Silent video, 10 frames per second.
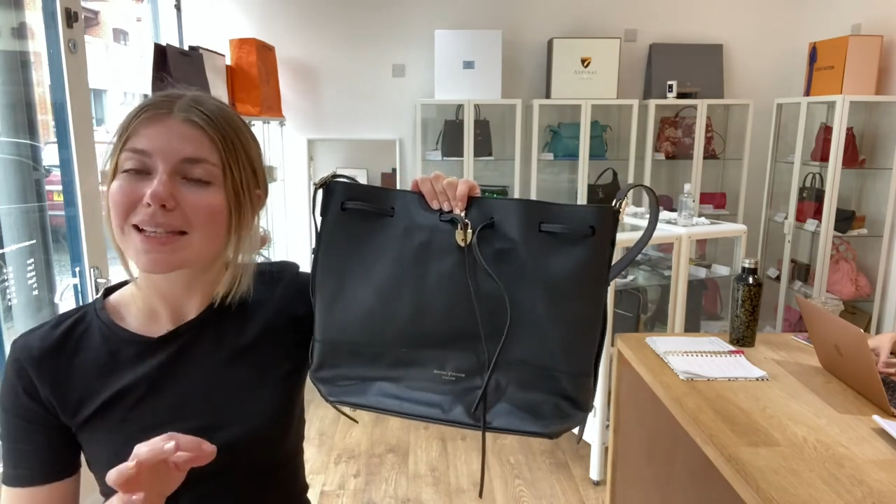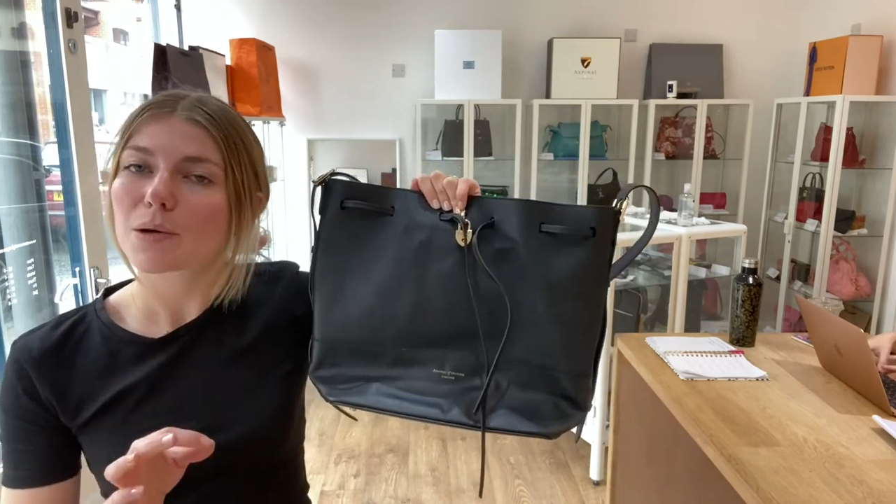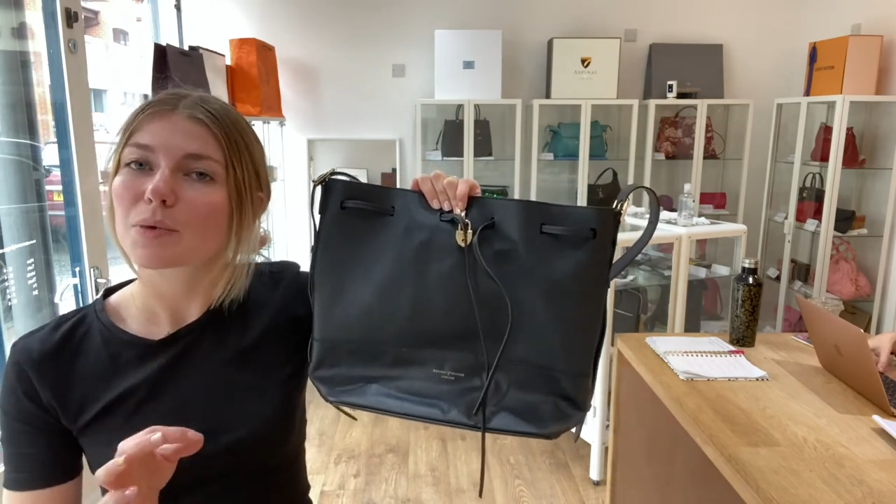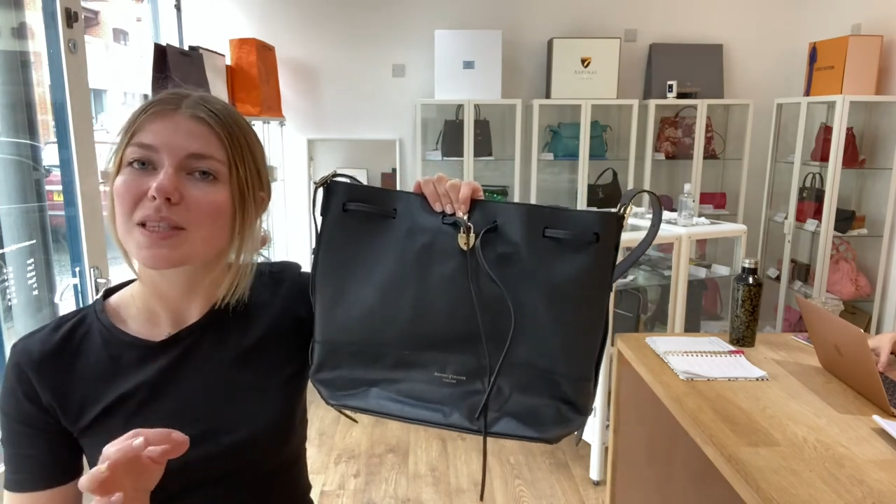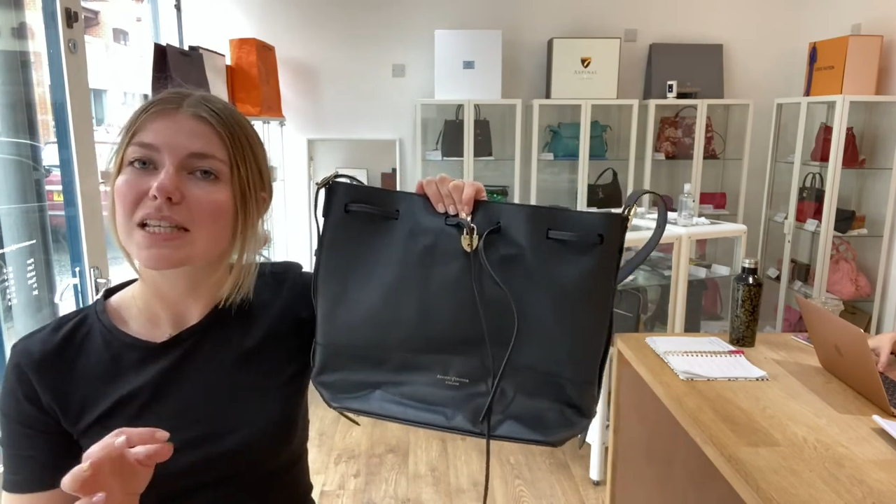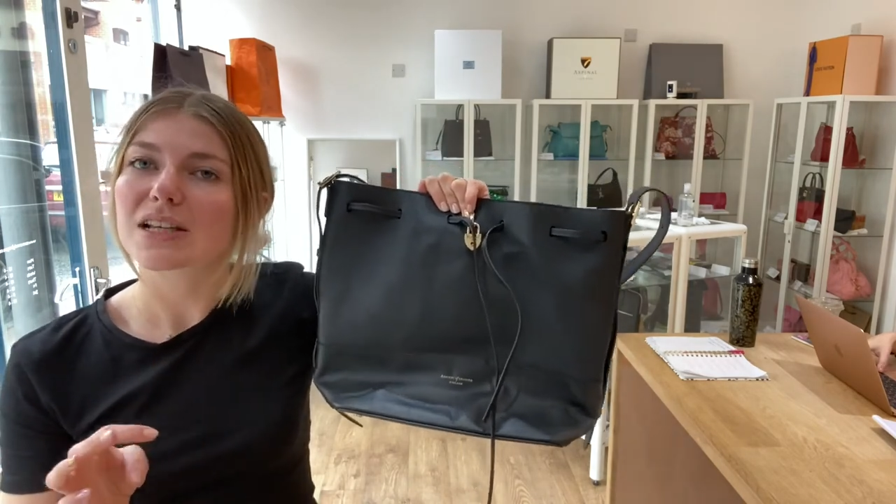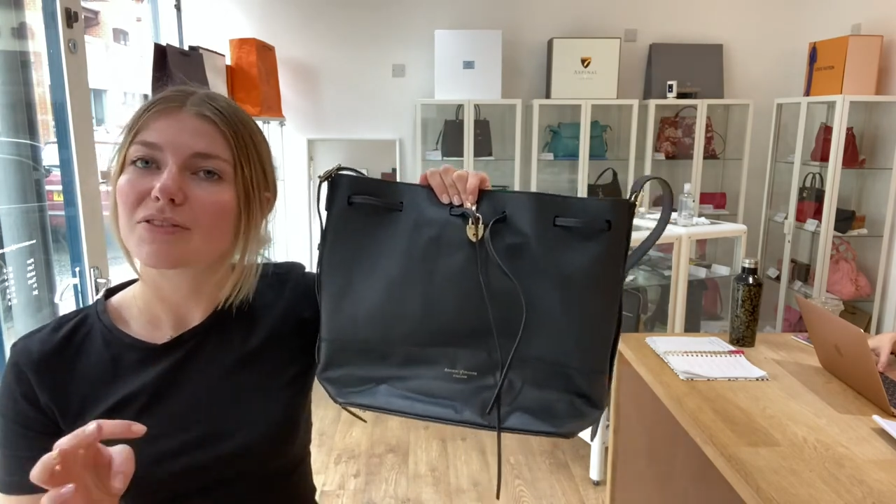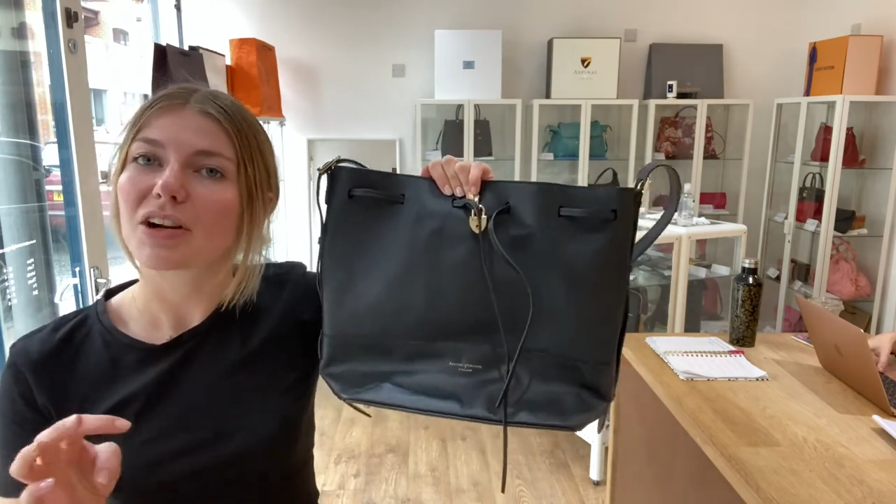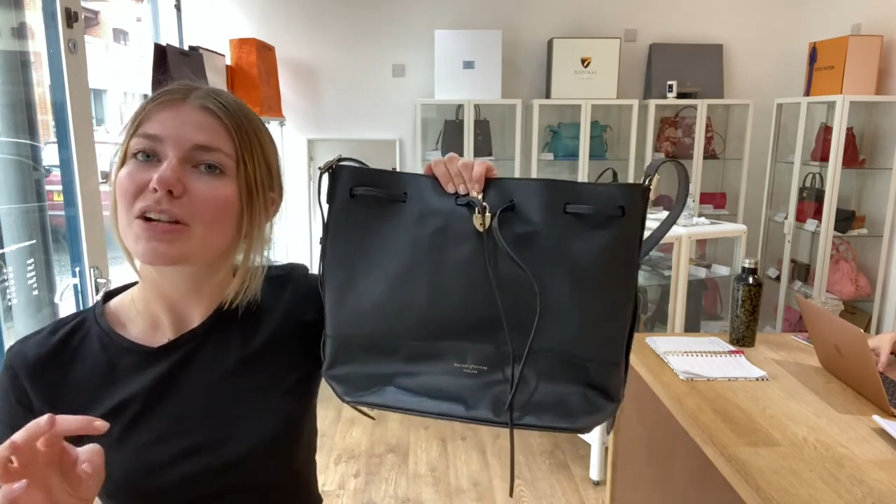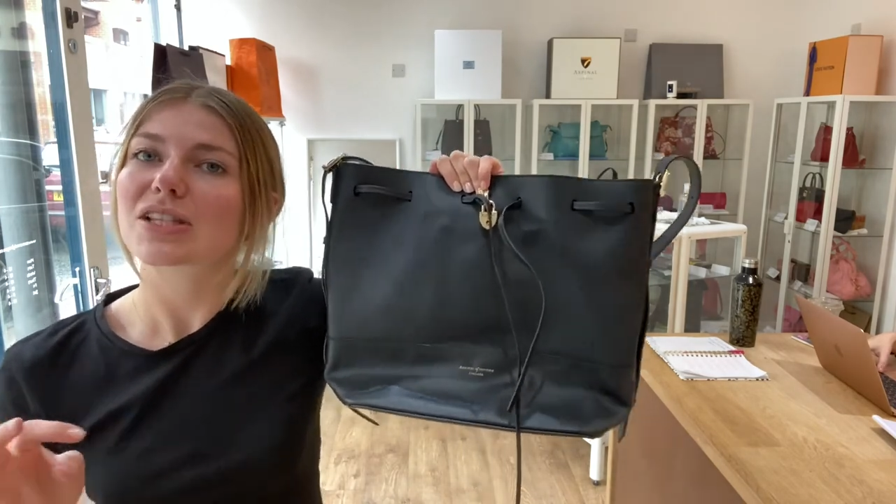and we'll see you
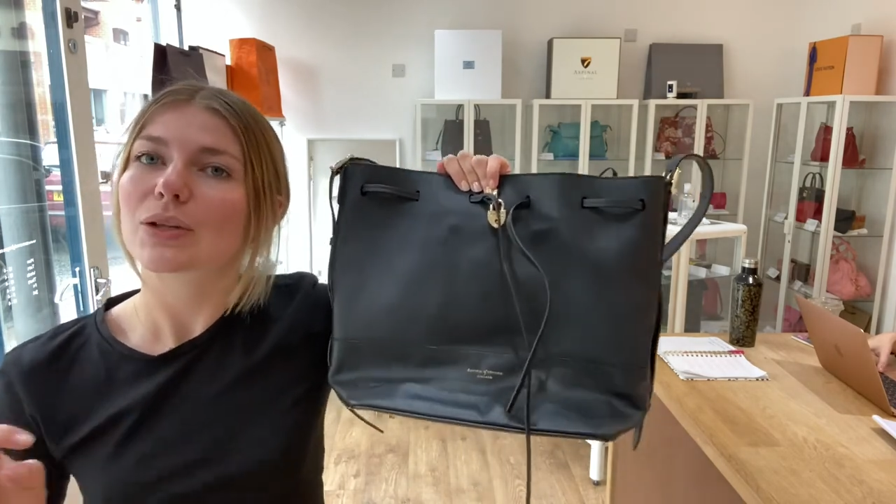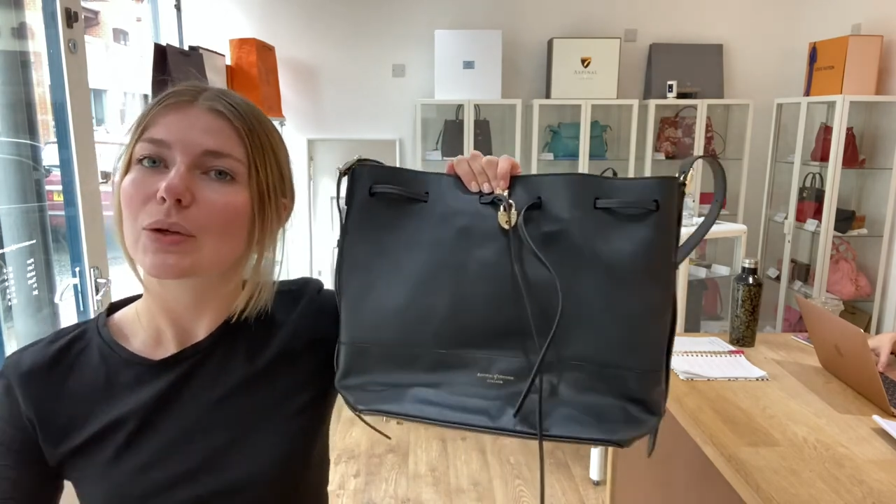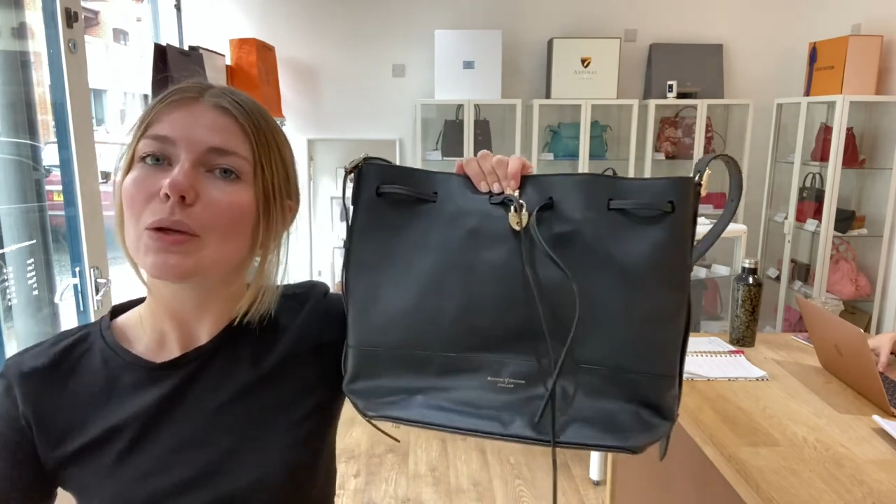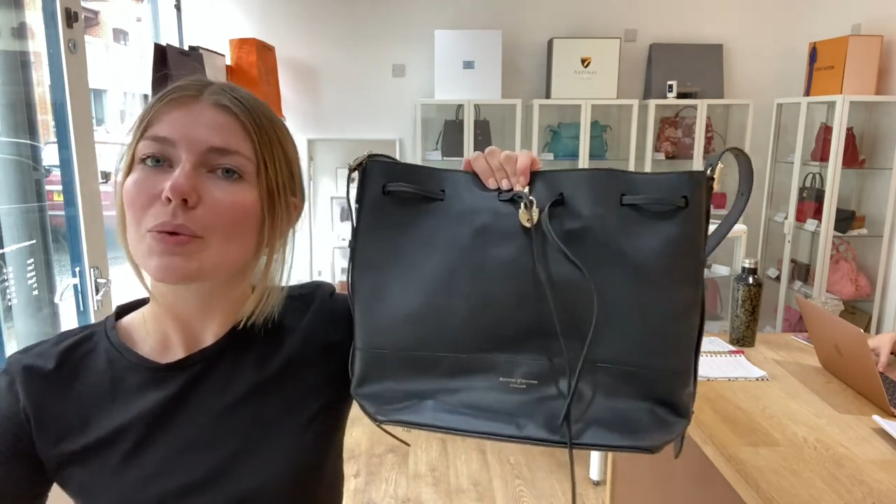very soon